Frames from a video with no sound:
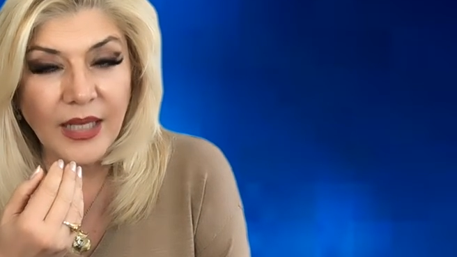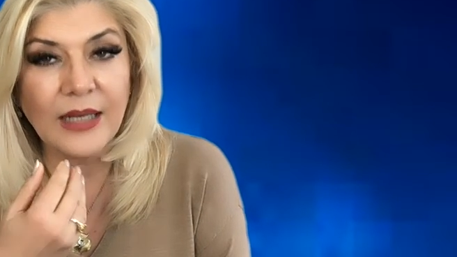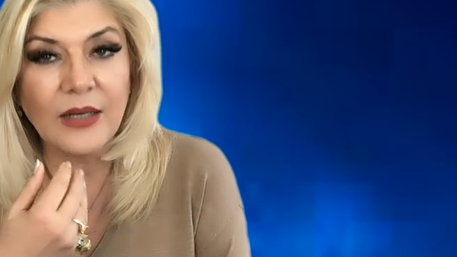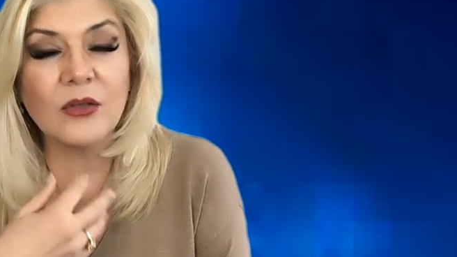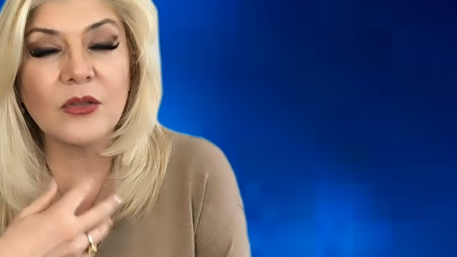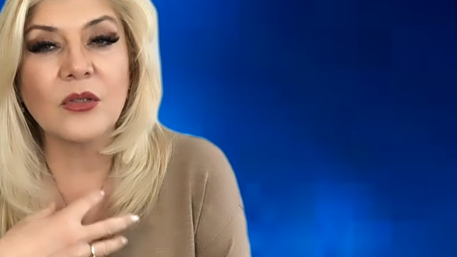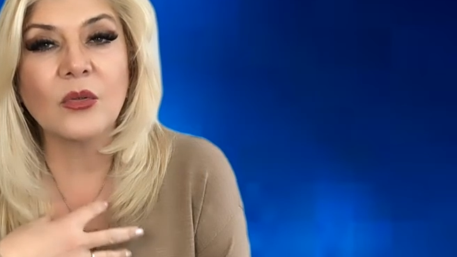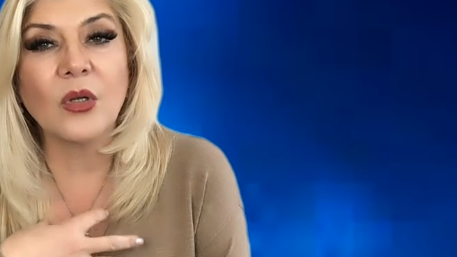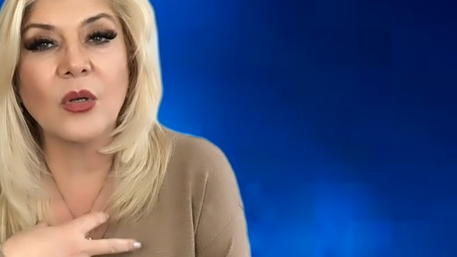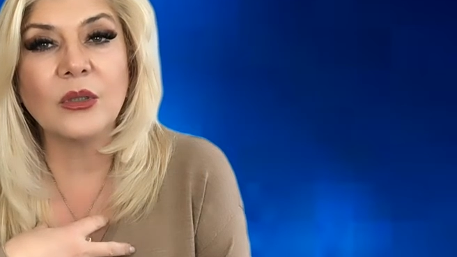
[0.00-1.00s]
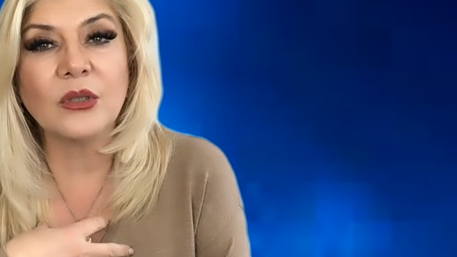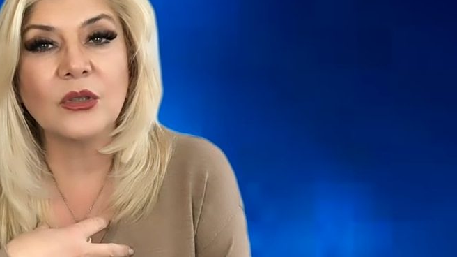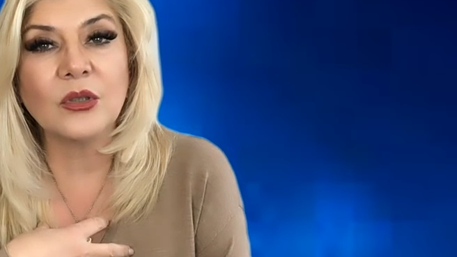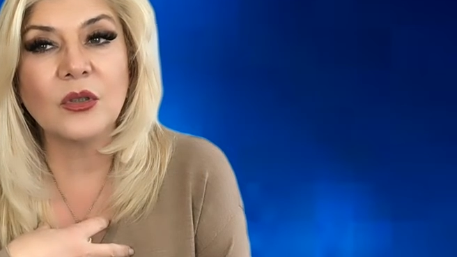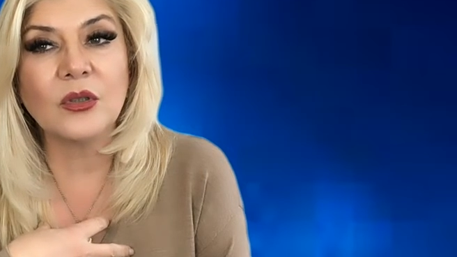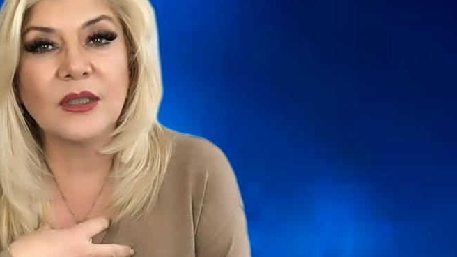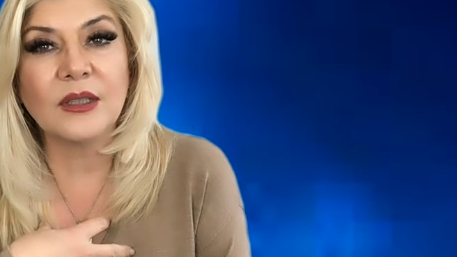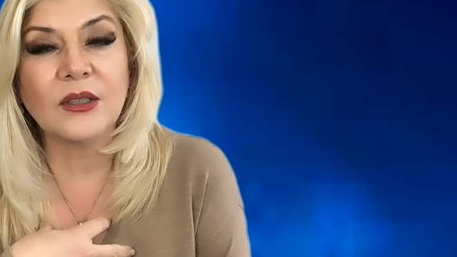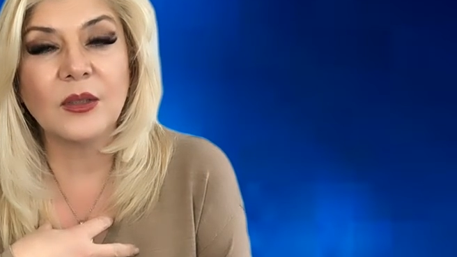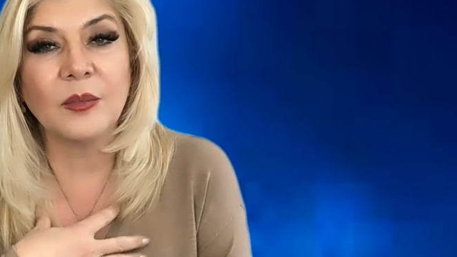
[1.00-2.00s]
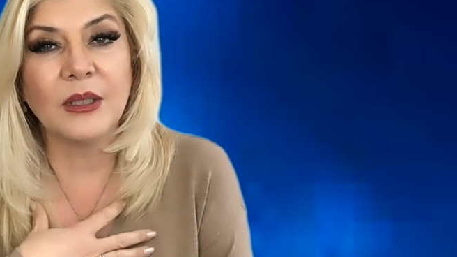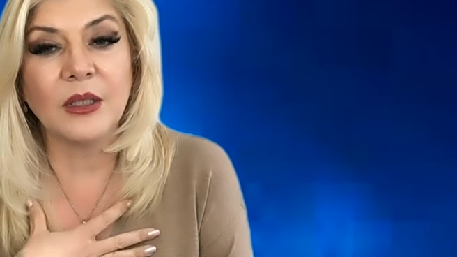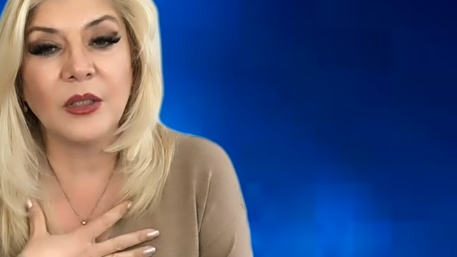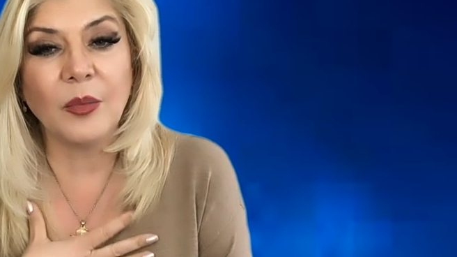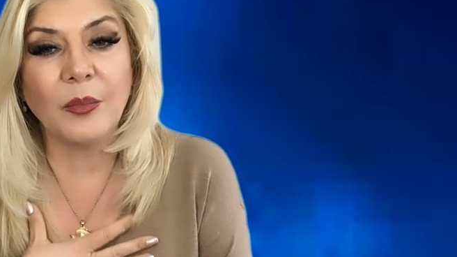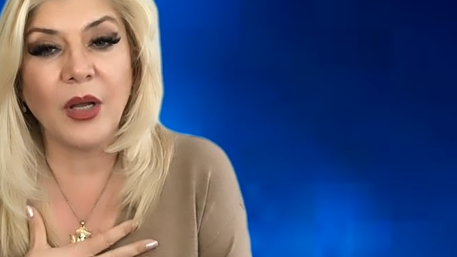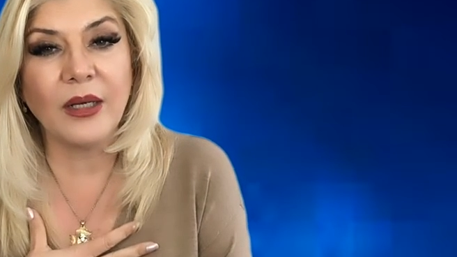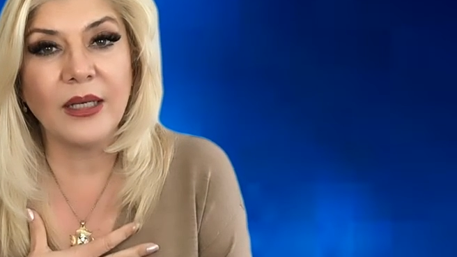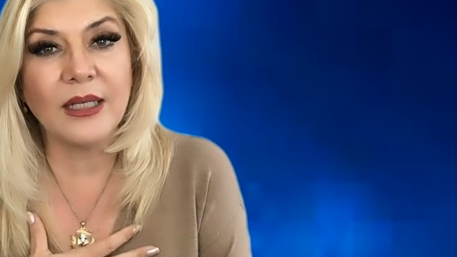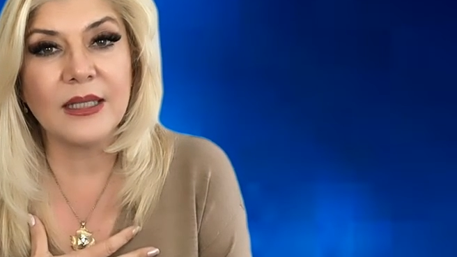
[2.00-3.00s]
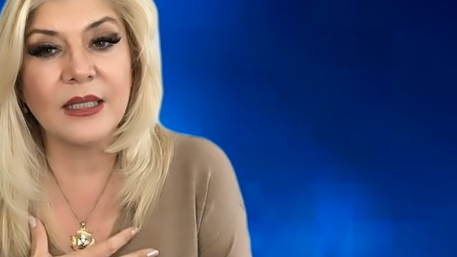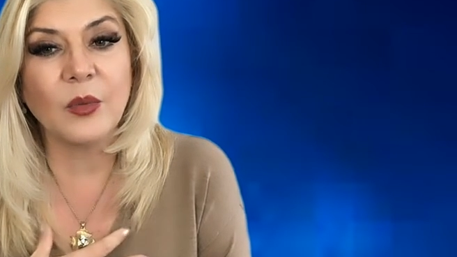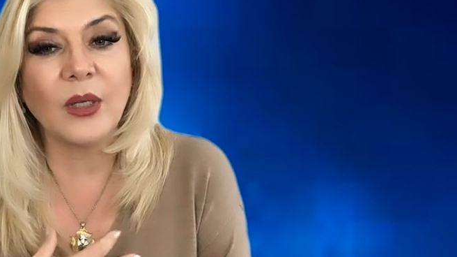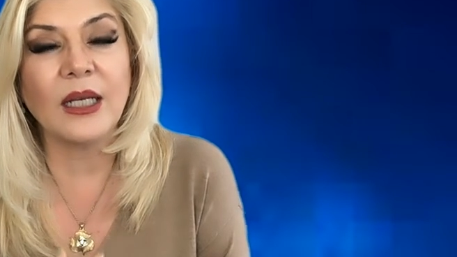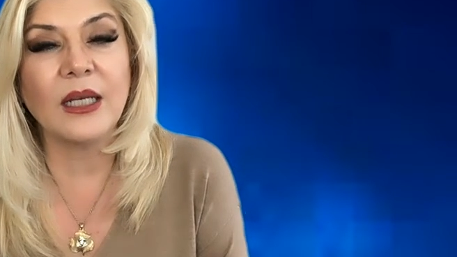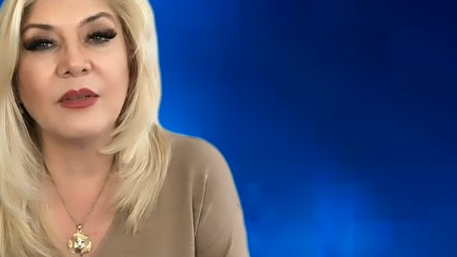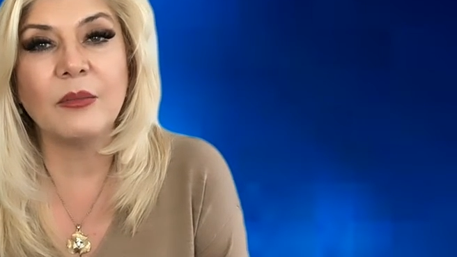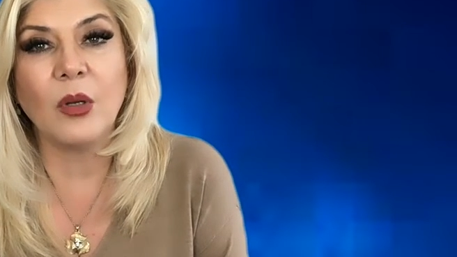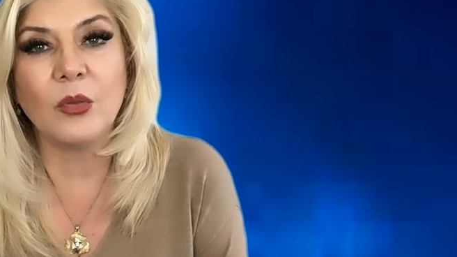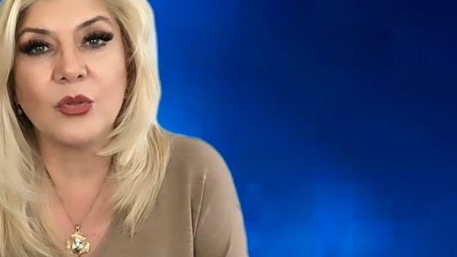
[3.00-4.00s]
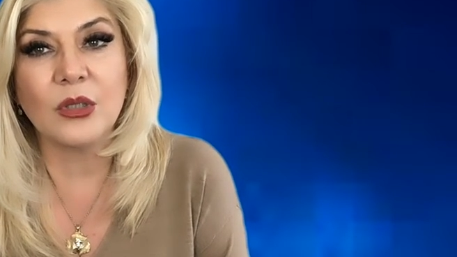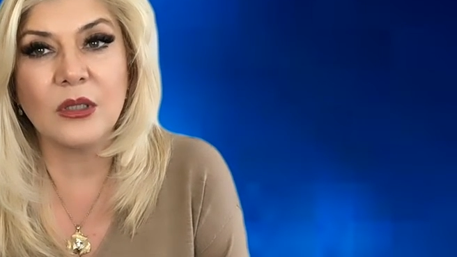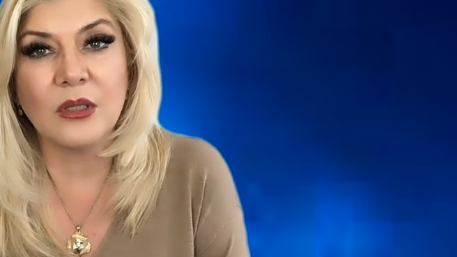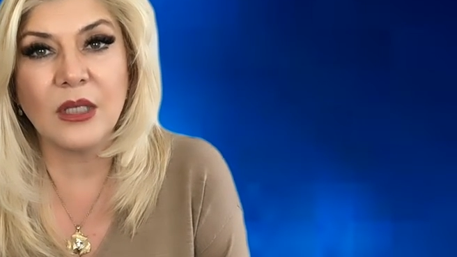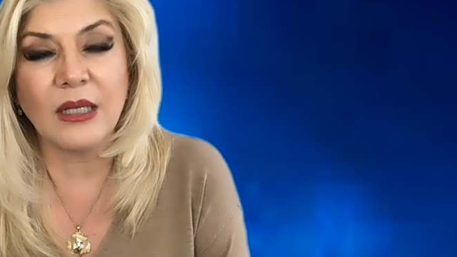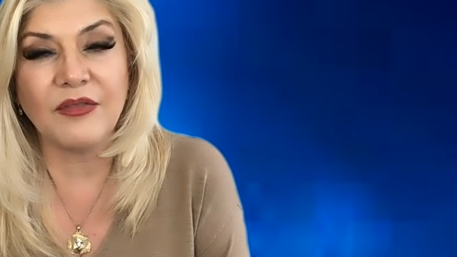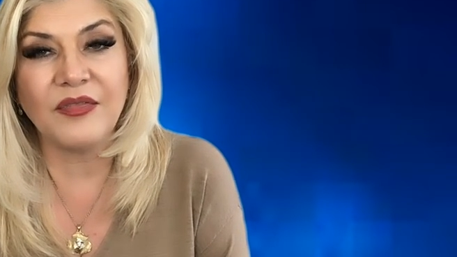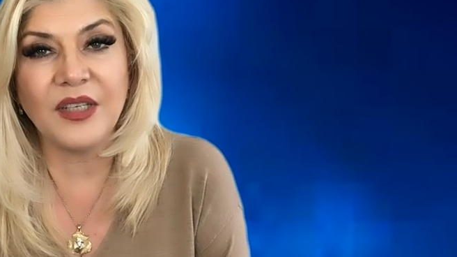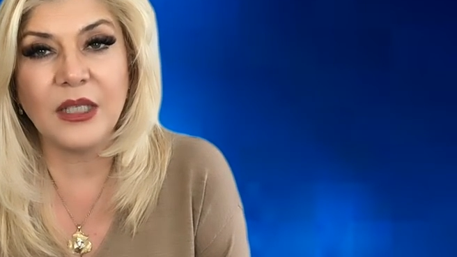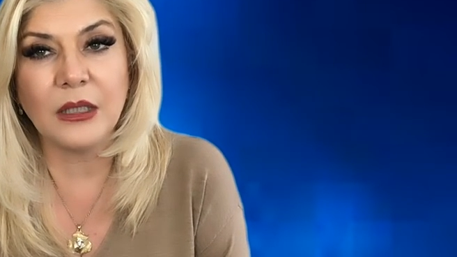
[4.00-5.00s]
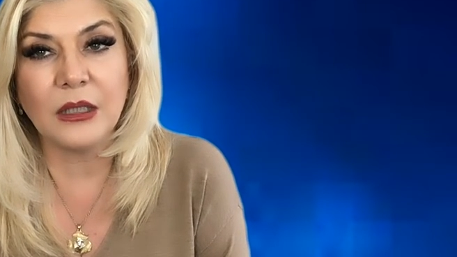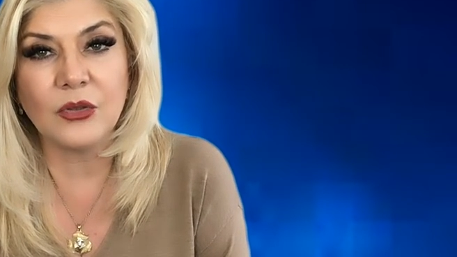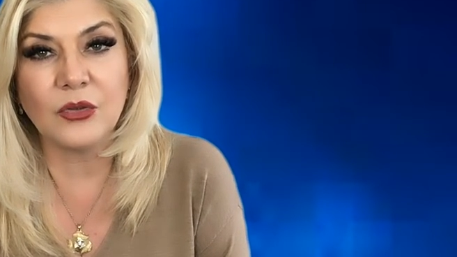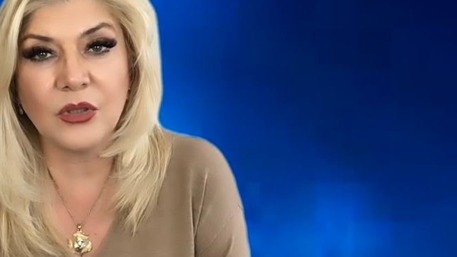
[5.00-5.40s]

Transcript: and also go into your system and your body and see what kind of emotions and feelings you're